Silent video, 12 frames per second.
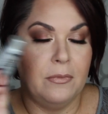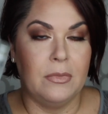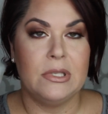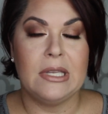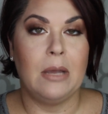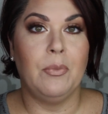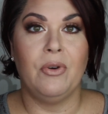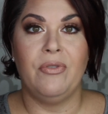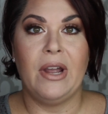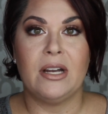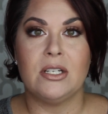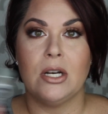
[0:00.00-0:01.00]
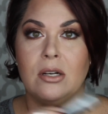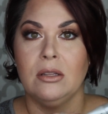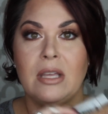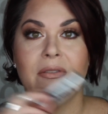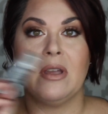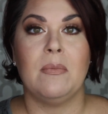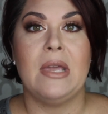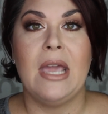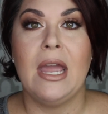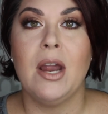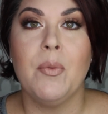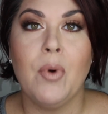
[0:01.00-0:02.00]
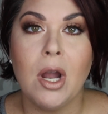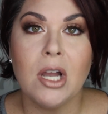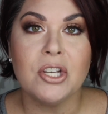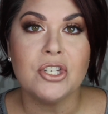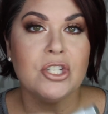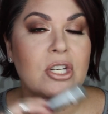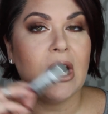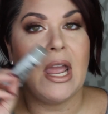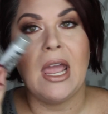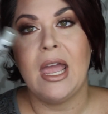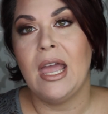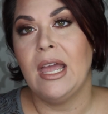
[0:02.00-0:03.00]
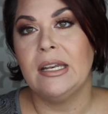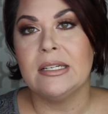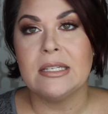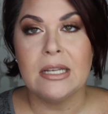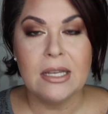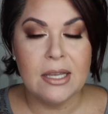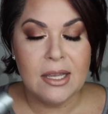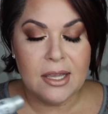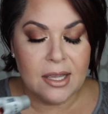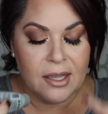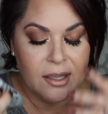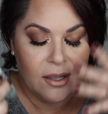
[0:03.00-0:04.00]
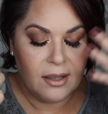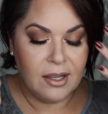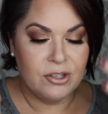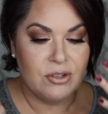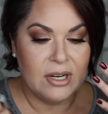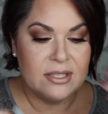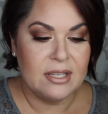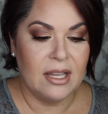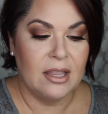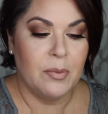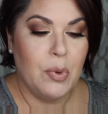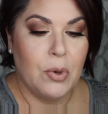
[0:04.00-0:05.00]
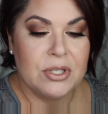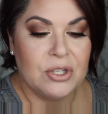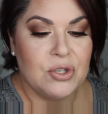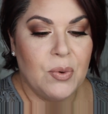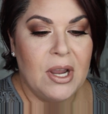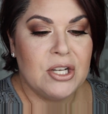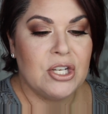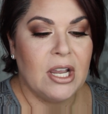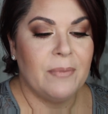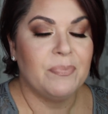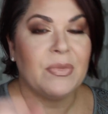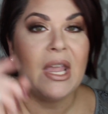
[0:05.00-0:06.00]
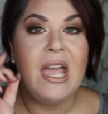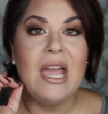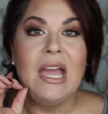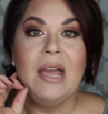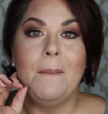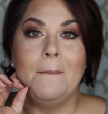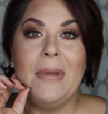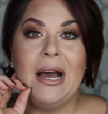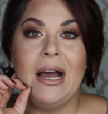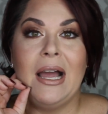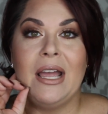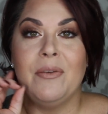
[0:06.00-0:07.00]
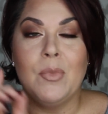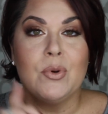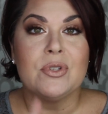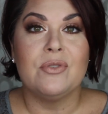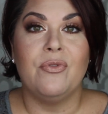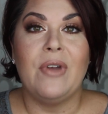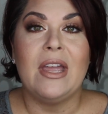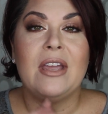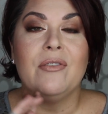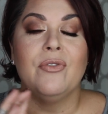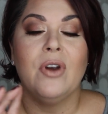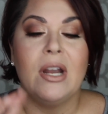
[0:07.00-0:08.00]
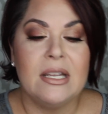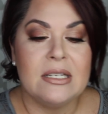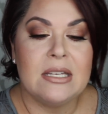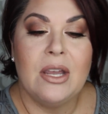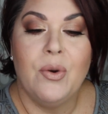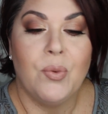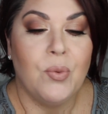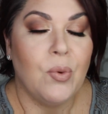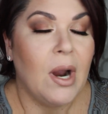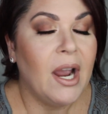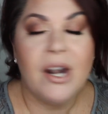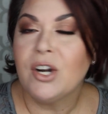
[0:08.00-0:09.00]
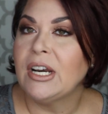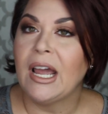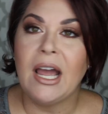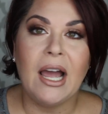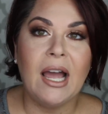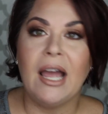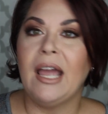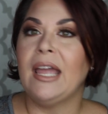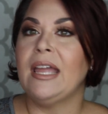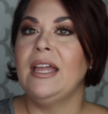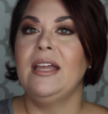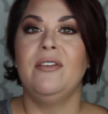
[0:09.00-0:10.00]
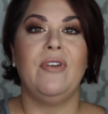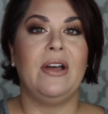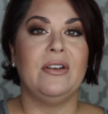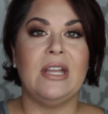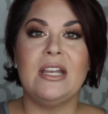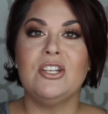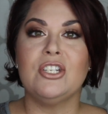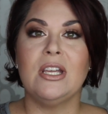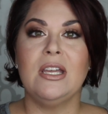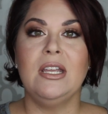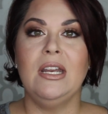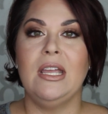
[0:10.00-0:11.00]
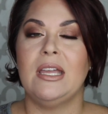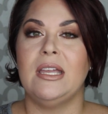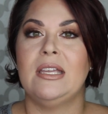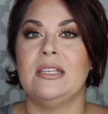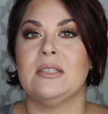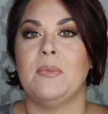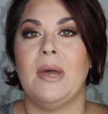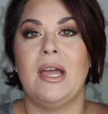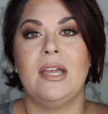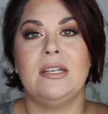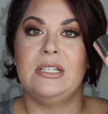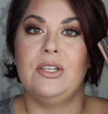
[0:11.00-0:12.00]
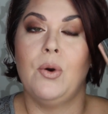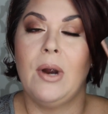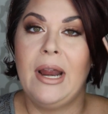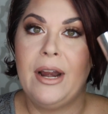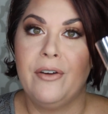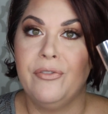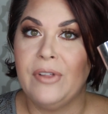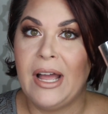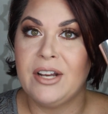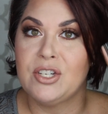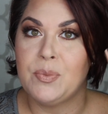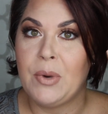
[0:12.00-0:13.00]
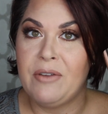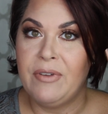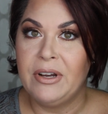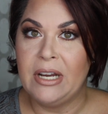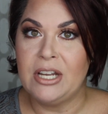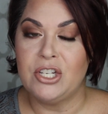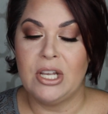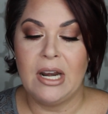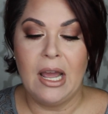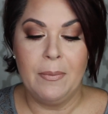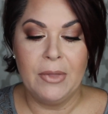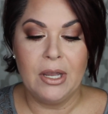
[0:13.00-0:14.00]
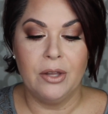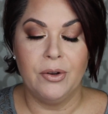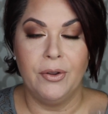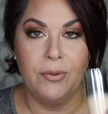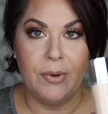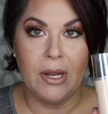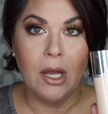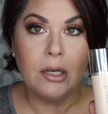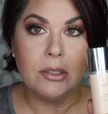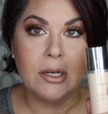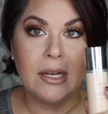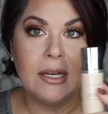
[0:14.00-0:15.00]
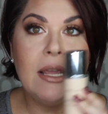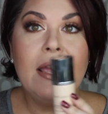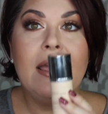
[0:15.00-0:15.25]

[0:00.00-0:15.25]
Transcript: Skin Perfector, leaving me airbrushed and addressing the pore situation. My most favorite ride or die foundation is my Dior Airflash Spray Foundation. I'm the color 300.